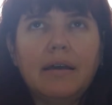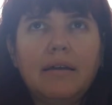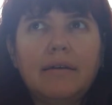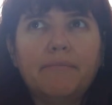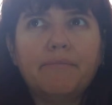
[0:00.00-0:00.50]

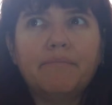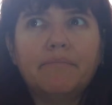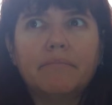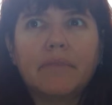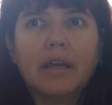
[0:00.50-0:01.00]
a
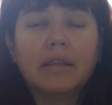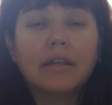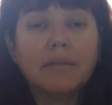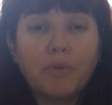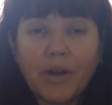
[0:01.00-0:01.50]

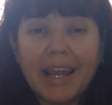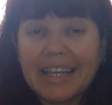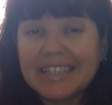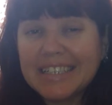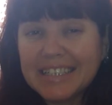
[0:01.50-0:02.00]
little more
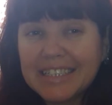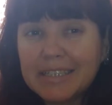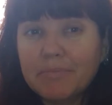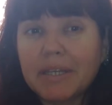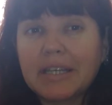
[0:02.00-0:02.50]

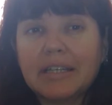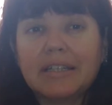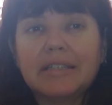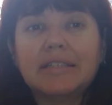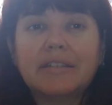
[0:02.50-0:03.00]
anxious,
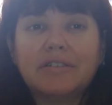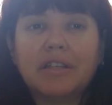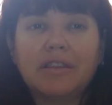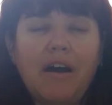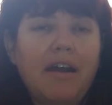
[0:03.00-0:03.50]
because there's
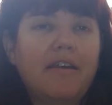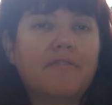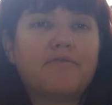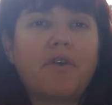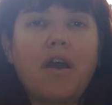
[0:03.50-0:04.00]
a lot
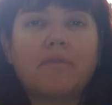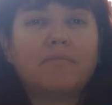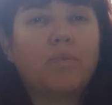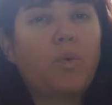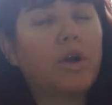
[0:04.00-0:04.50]
of
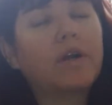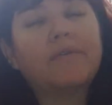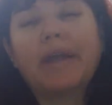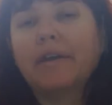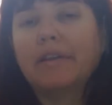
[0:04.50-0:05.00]
work
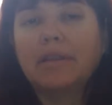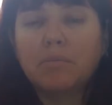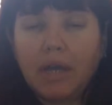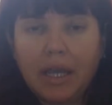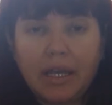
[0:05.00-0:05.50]
around in the
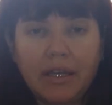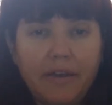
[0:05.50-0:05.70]
mind